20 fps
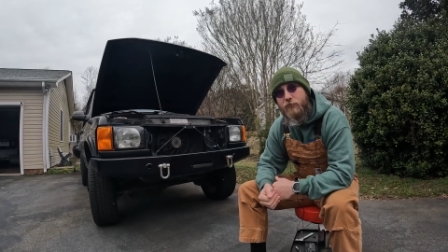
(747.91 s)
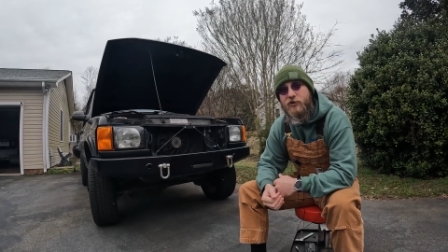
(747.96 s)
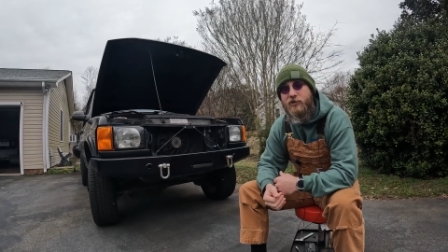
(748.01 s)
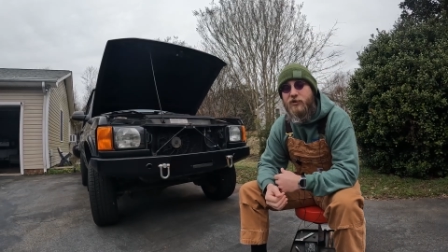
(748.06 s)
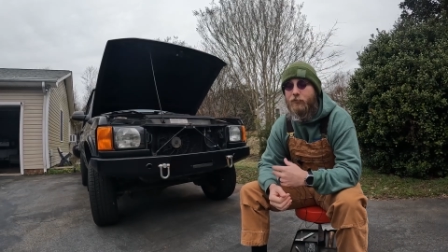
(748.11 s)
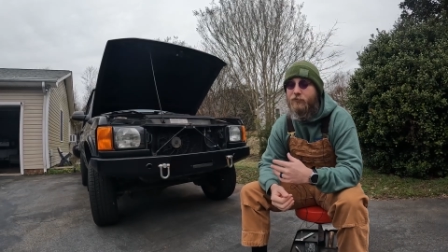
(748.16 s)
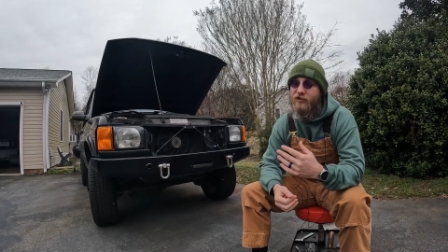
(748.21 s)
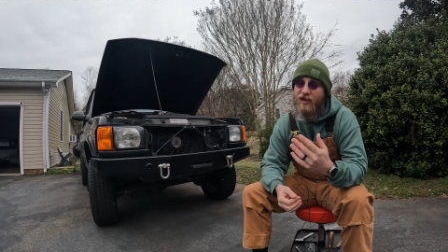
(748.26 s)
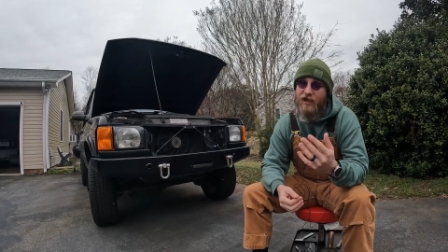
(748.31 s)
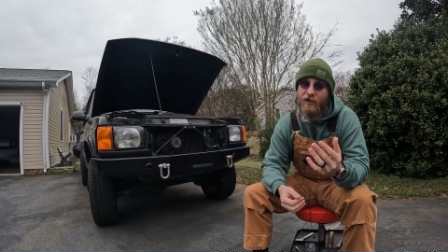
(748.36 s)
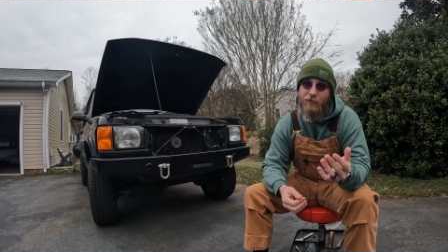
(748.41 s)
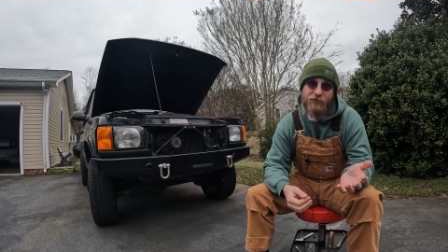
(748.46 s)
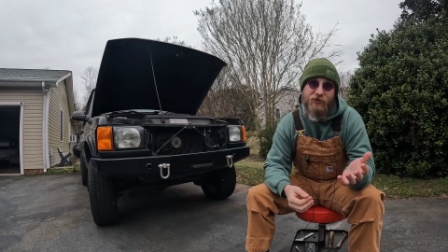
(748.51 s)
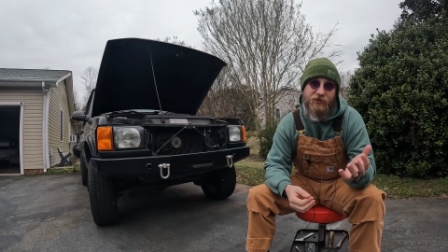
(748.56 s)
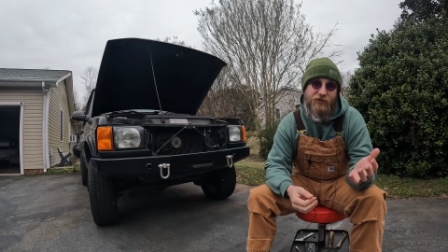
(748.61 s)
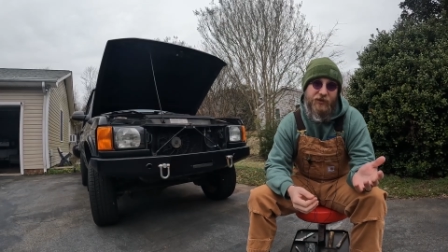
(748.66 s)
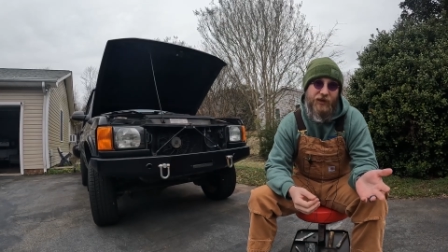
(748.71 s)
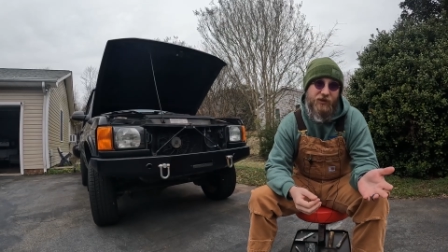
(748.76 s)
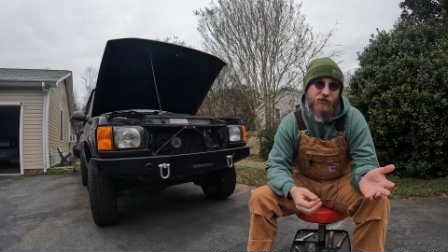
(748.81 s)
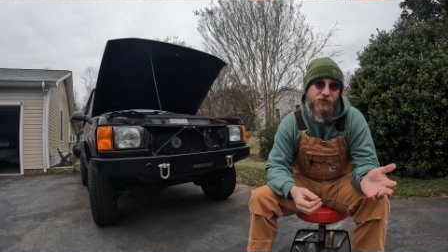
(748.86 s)

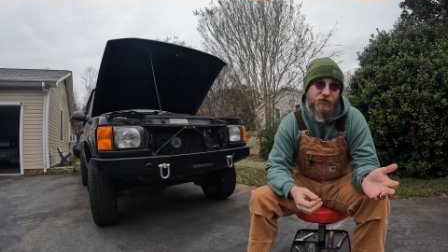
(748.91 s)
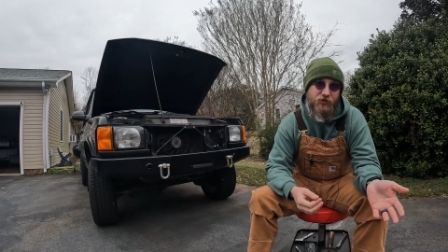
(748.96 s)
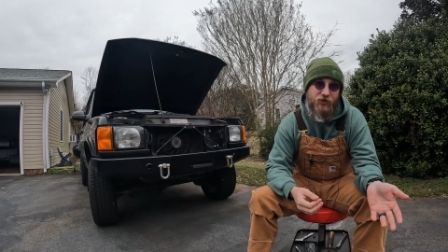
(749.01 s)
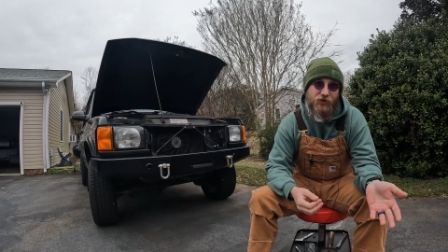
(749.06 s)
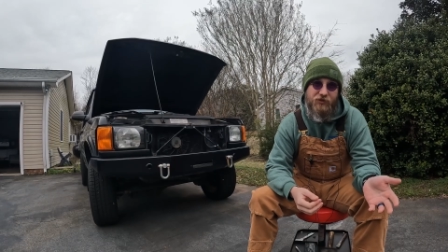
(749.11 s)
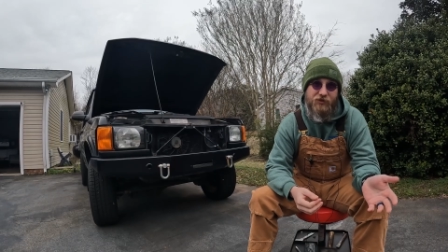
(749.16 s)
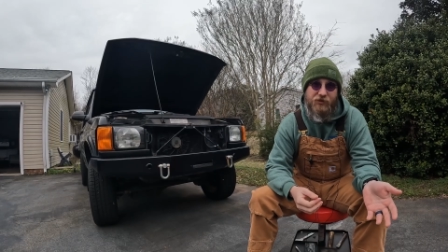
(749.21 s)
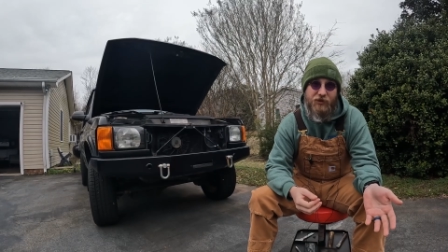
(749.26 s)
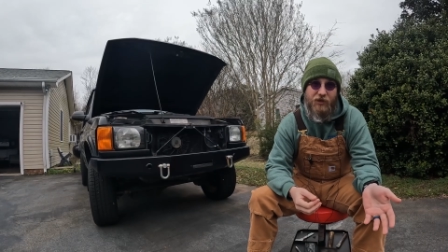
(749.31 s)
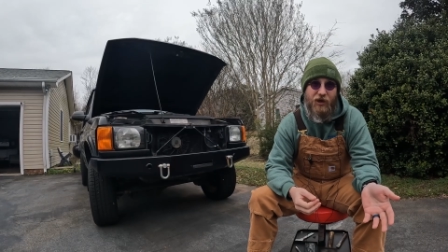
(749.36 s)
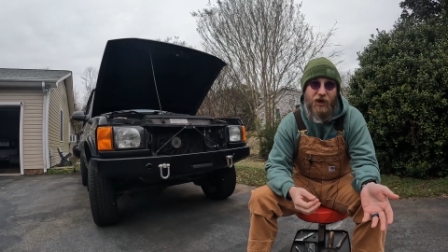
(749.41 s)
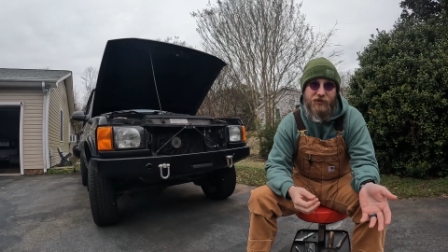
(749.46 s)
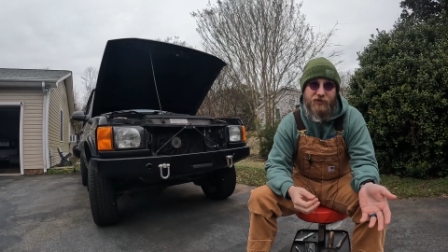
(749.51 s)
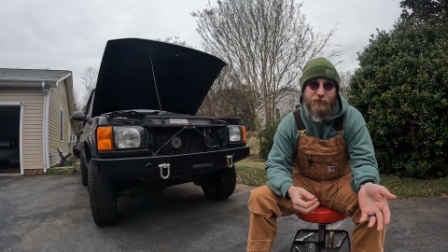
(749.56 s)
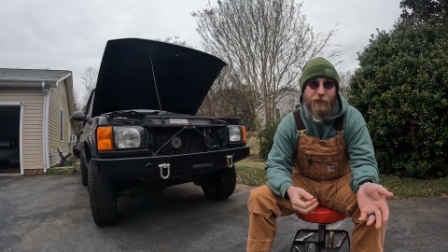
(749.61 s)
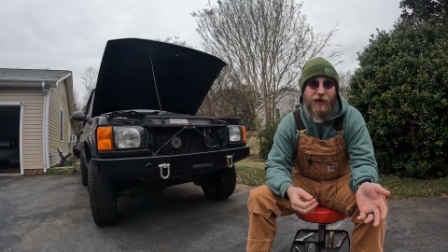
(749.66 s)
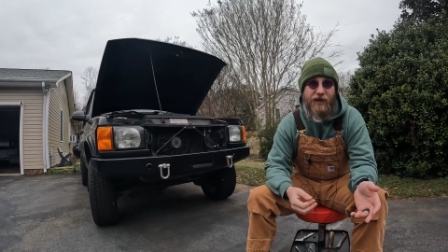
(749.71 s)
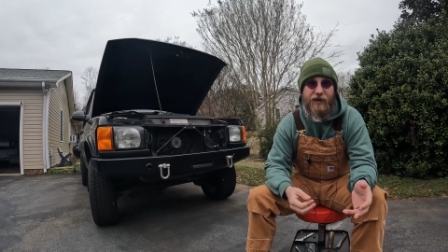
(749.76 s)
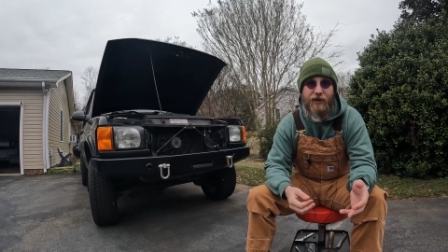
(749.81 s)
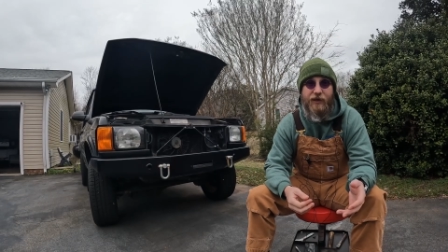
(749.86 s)
Sometimes it's just
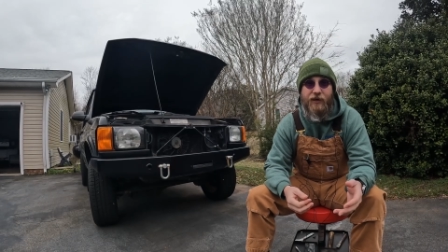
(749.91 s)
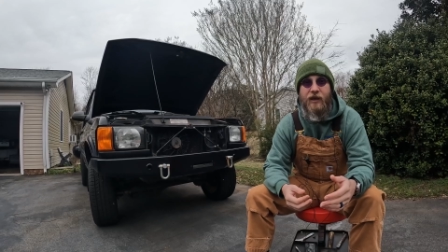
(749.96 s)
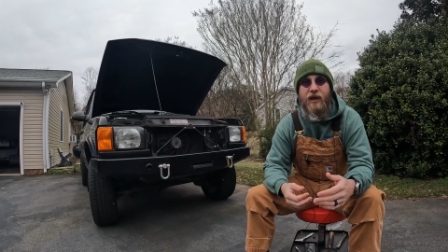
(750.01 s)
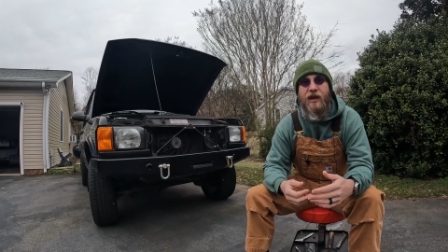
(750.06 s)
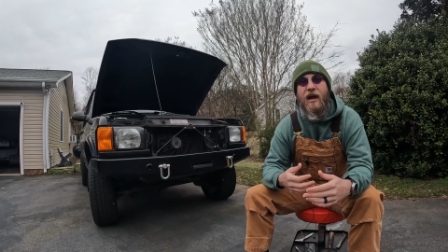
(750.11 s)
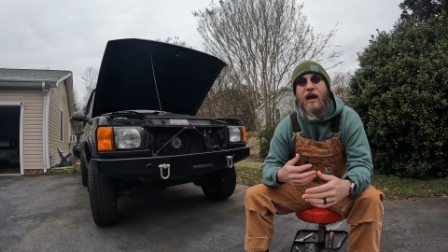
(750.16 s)
cosmetic.